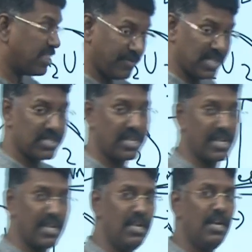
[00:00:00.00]
of
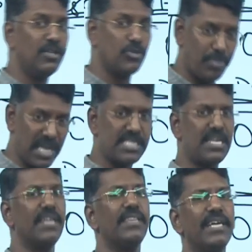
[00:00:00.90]
Israel. So, based
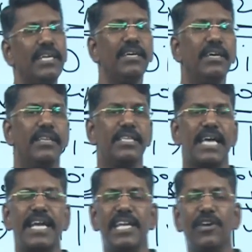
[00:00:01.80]
on that, this
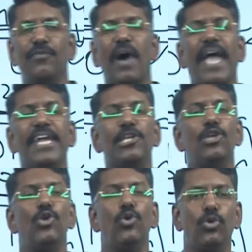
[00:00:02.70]
idea of
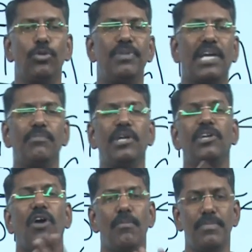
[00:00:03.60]
I2U to become the
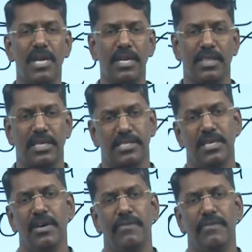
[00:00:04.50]
dominant things,